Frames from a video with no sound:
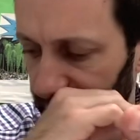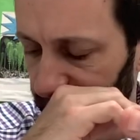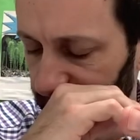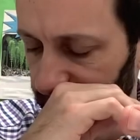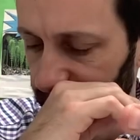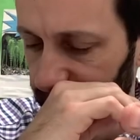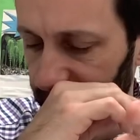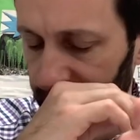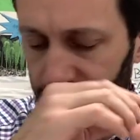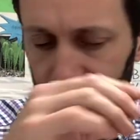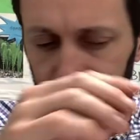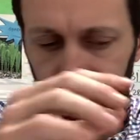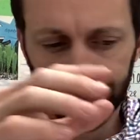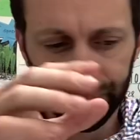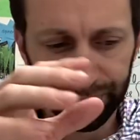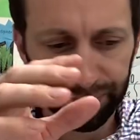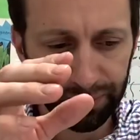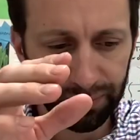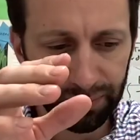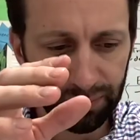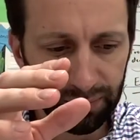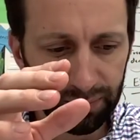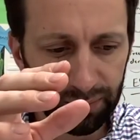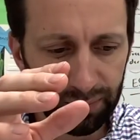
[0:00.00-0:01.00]

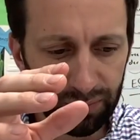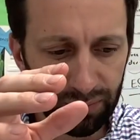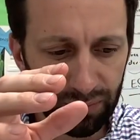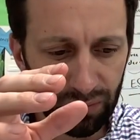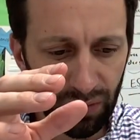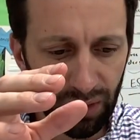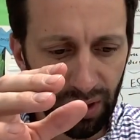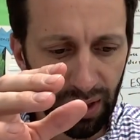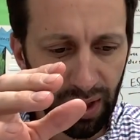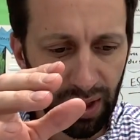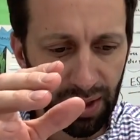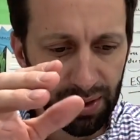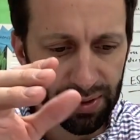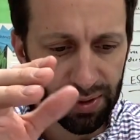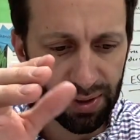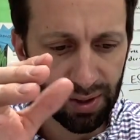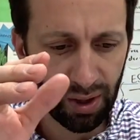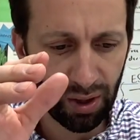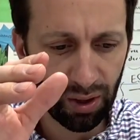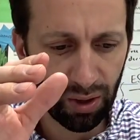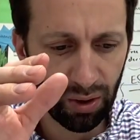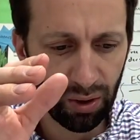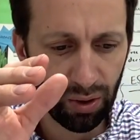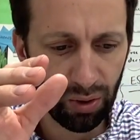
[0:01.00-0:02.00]
And
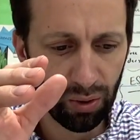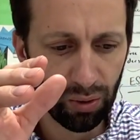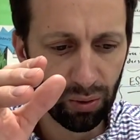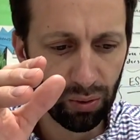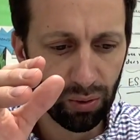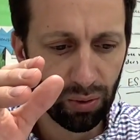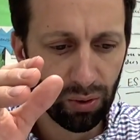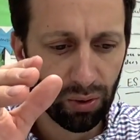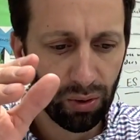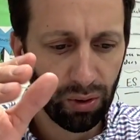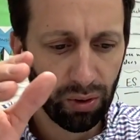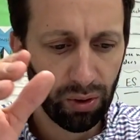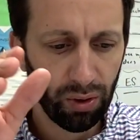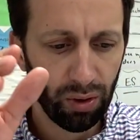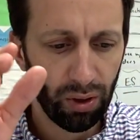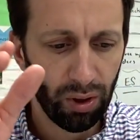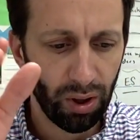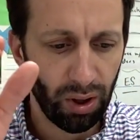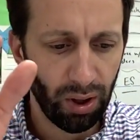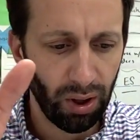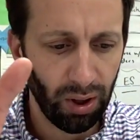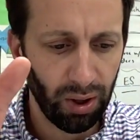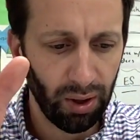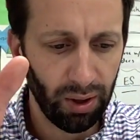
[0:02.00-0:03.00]
so
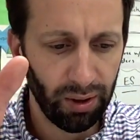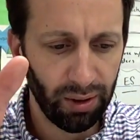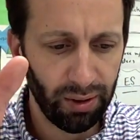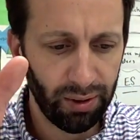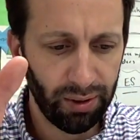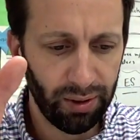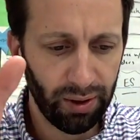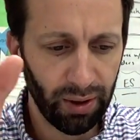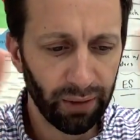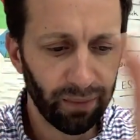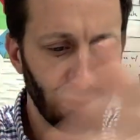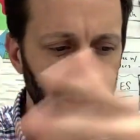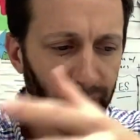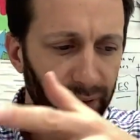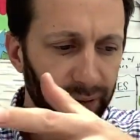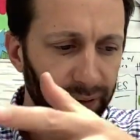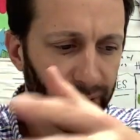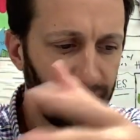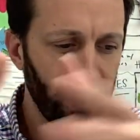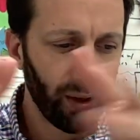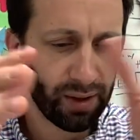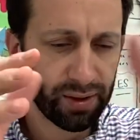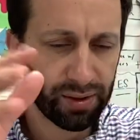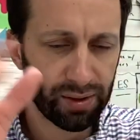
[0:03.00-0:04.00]
different
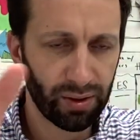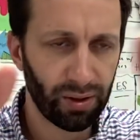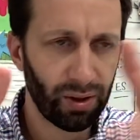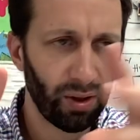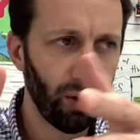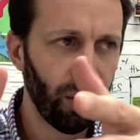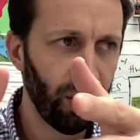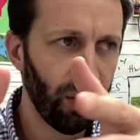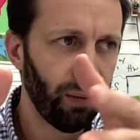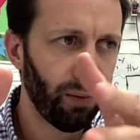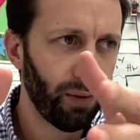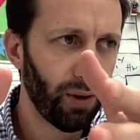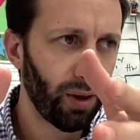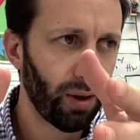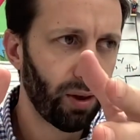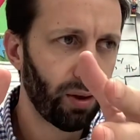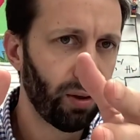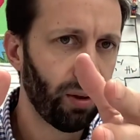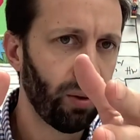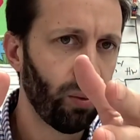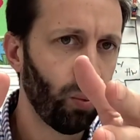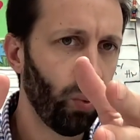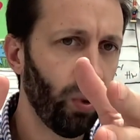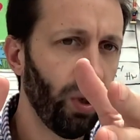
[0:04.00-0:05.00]
things are going to live
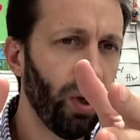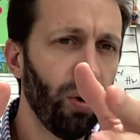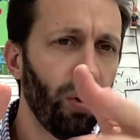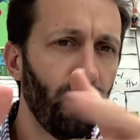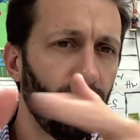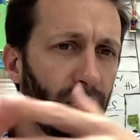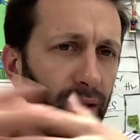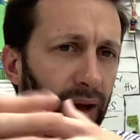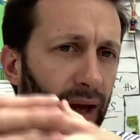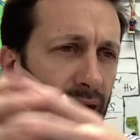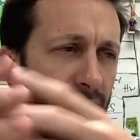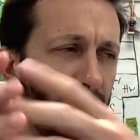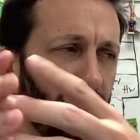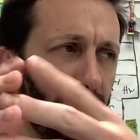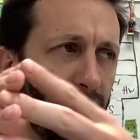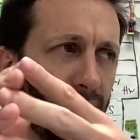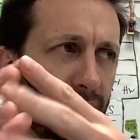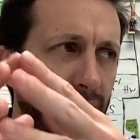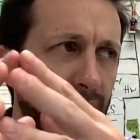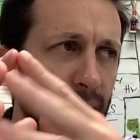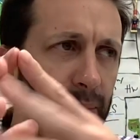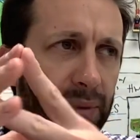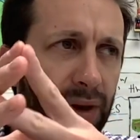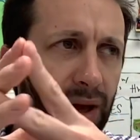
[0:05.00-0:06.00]
there.
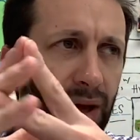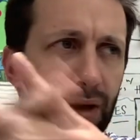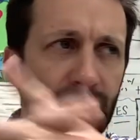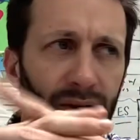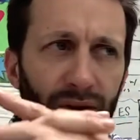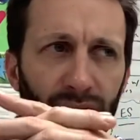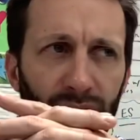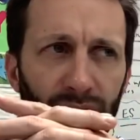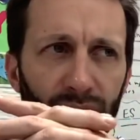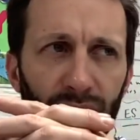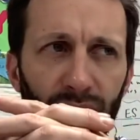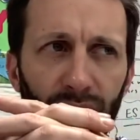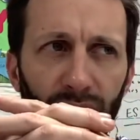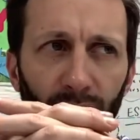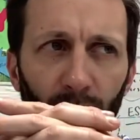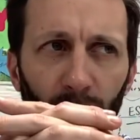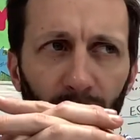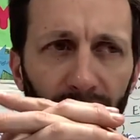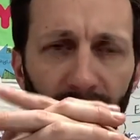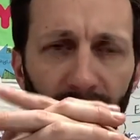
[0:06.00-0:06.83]
I'm not sure that we